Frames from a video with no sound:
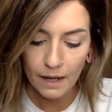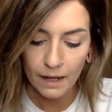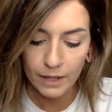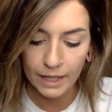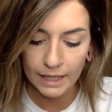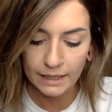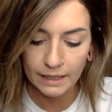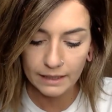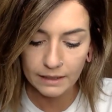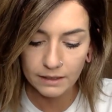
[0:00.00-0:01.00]
Okay, and
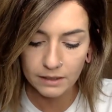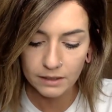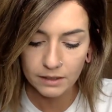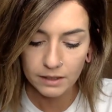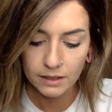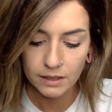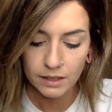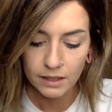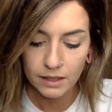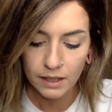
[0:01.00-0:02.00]
then,
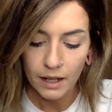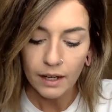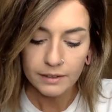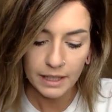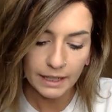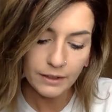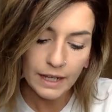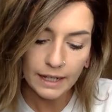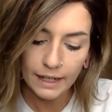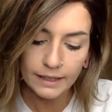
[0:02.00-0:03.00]
so yeah, I do
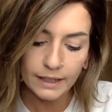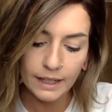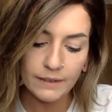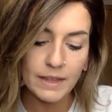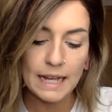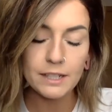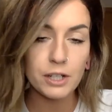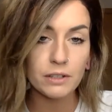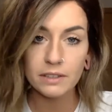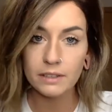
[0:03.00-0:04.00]
that. And then if they had
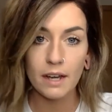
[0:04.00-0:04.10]
chosen